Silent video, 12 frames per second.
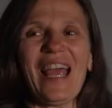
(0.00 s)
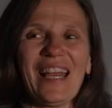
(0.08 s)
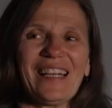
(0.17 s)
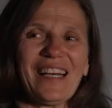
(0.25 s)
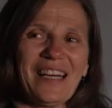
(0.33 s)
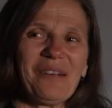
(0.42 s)

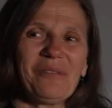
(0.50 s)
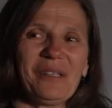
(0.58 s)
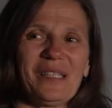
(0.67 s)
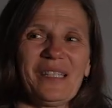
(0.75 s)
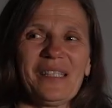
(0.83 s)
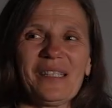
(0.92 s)
And I
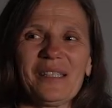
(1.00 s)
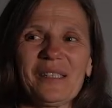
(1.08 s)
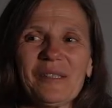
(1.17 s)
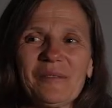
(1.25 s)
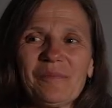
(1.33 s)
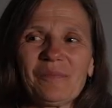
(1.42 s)
really
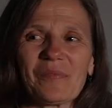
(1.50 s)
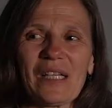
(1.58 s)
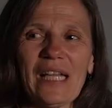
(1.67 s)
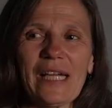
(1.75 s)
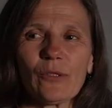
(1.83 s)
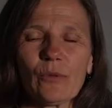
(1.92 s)

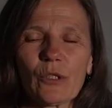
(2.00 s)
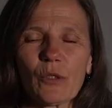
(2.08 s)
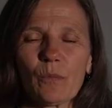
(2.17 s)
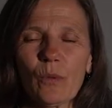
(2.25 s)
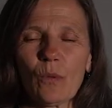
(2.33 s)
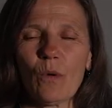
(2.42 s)
like to
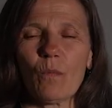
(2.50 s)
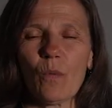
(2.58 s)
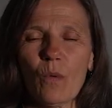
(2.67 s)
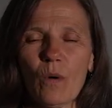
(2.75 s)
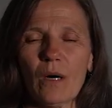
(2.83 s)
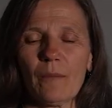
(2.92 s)
explore
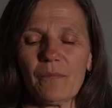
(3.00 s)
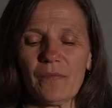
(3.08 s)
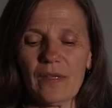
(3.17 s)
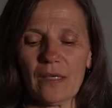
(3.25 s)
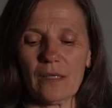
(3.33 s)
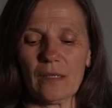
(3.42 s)
more
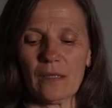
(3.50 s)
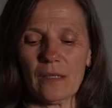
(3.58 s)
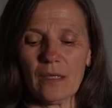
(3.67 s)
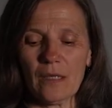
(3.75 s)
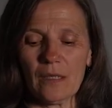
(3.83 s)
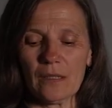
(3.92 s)

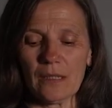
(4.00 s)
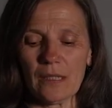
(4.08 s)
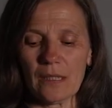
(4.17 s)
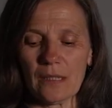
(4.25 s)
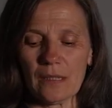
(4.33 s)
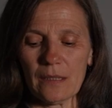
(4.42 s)

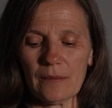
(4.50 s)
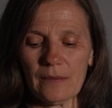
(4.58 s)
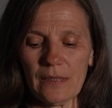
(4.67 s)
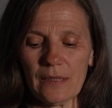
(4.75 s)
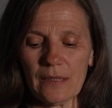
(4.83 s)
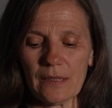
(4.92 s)

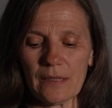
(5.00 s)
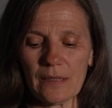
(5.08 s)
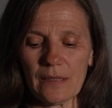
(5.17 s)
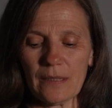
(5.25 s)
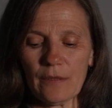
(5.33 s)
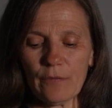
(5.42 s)

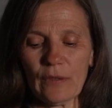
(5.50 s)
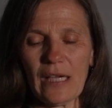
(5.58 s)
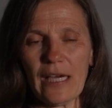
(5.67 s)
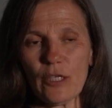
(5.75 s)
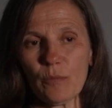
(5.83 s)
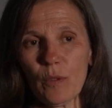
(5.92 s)
this
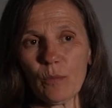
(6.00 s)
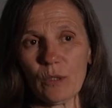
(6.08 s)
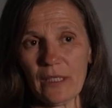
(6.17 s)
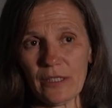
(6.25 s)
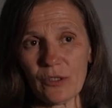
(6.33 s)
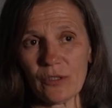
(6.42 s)
different age
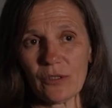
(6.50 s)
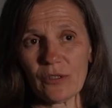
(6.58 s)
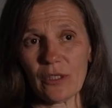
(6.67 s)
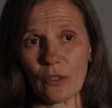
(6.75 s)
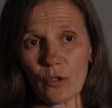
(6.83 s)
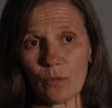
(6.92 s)

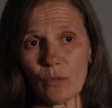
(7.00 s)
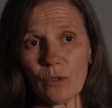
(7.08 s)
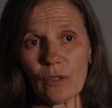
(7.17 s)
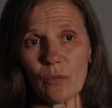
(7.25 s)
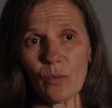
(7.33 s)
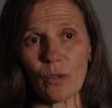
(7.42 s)
populations in
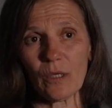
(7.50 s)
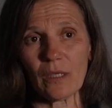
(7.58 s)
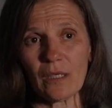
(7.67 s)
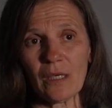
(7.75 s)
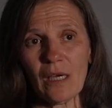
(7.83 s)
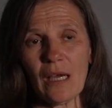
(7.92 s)
community work,